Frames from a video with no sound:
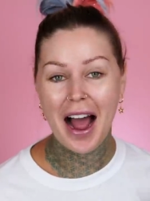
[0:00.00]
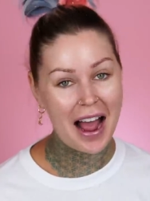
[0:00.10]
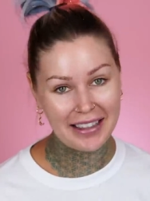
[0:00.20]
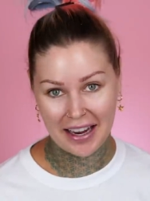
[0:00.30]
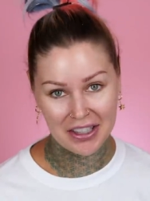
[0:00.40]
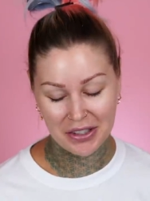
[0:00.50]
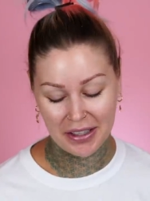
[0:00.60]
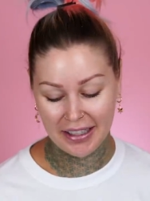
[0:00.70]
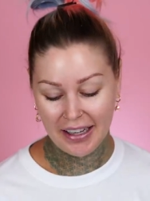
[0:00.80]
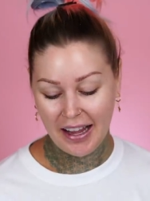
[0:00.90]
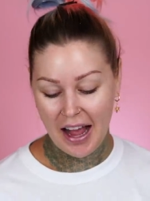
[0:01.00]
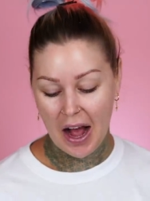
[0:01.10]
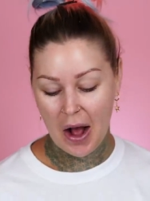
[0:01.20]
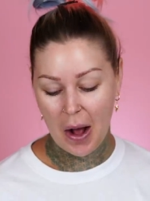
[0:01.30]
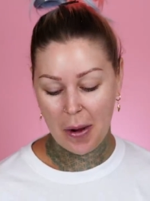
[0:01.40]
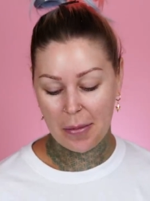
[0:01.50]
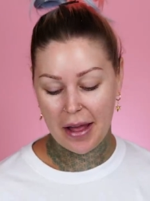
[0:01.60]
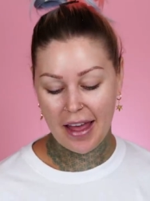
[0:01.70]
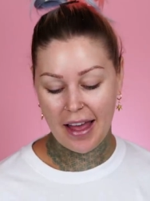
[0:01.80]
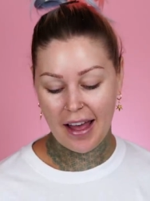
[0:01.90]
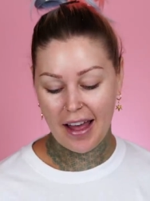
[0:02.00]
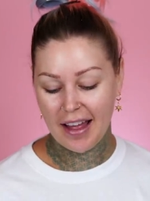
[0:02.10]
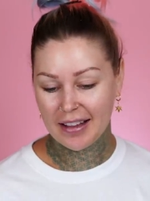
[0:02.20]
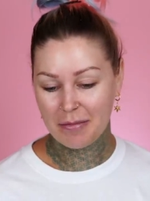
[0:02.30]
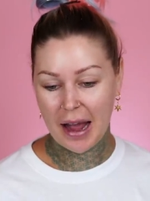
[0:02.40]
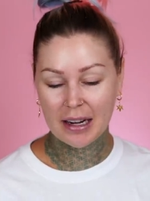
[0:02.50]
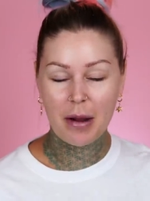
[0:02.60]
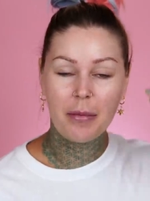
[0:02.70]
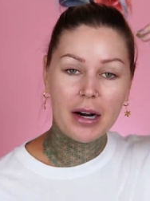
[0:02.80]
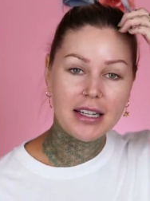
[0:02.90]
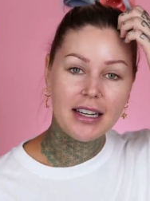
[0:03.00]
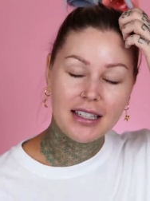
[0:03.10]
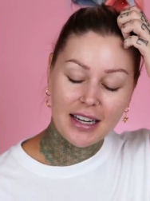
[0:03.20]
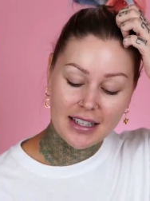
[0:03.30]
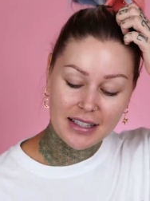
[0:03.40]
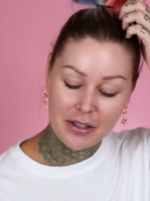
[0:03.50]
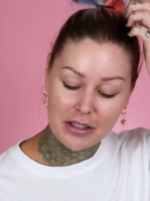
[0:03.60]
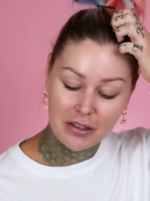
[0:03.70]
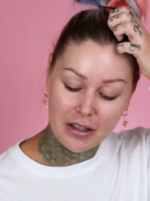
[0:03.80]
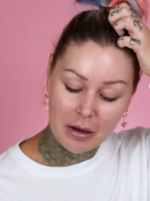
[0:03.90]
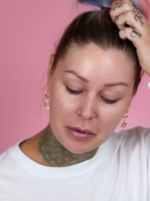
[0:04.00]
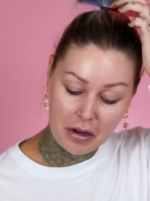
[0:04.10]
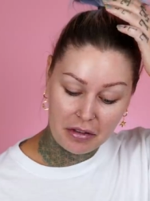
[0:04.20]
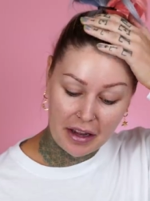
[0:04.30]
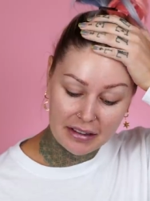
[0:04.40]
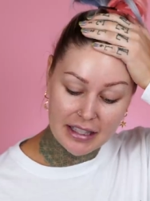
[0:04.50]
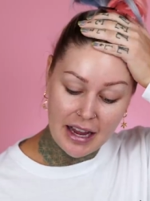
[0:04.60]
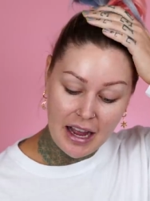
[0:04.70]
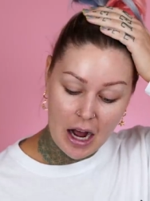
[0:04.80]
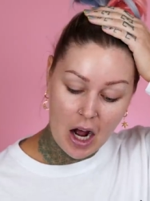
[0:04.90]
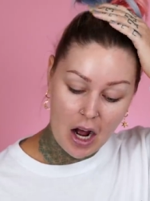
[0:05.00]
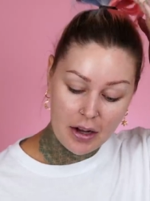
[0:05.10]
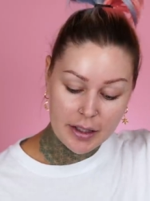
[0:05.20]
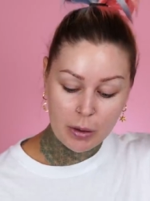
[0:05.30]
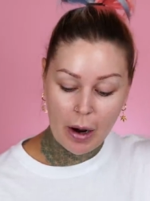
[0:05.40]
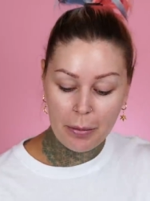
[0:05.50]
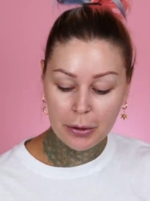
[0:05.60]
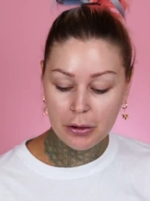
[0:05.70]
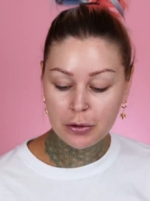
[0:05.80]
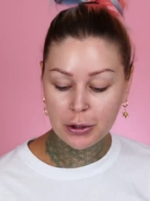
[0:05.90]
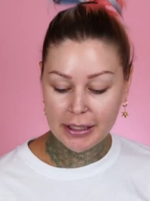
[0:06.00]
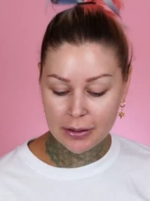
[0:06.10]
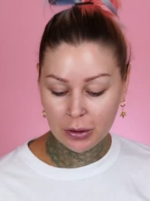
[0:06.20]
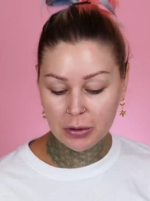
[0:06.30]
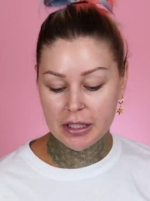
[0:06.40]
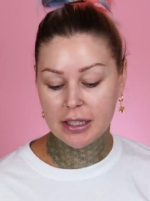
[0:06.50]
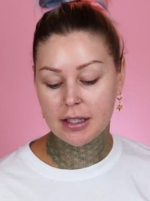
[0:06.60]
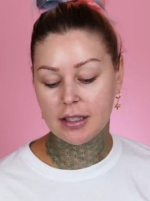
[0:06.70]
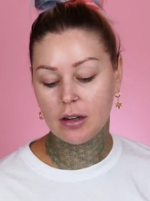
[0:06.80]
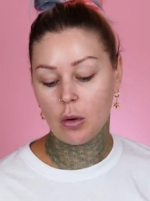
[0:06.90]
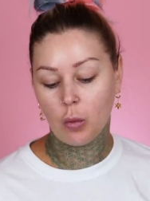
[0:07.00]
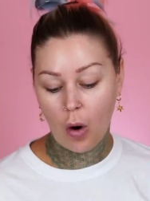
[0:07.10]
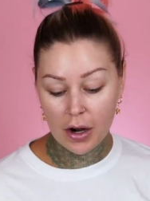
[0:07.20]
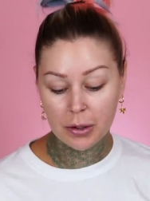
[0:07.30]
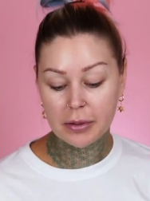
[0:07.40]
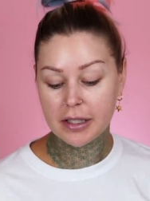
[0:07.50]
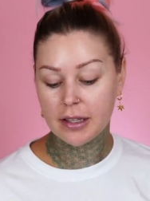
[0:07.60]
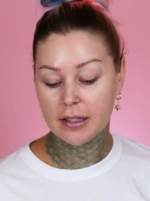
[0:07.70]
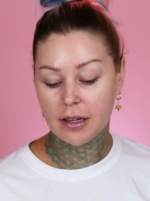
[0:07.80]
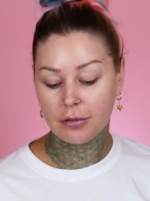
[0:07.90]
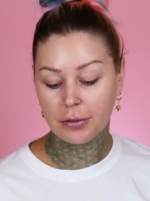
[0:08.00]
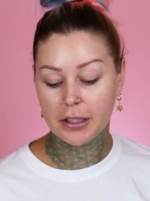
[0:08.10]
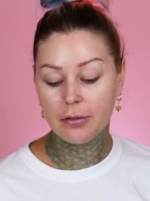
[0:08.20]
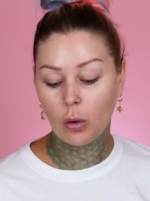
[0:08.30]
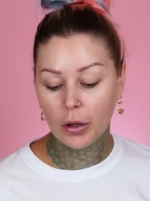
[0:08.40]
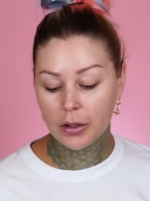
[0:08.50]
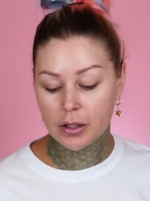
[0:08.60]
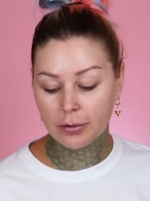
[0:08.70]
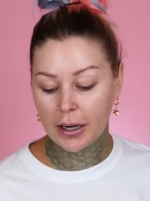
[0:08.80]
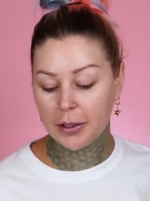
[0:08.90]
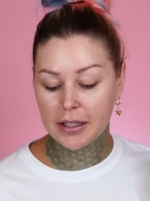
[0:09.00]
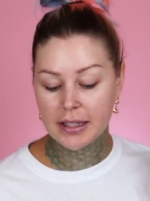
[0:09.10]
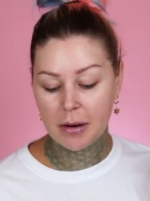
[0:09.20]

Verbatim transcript: I can't do it. Back in my bartending days, I used to do that, but no thanks. Sweat-proof, transfer-resistant, water-resistant, free of oils, fragrance,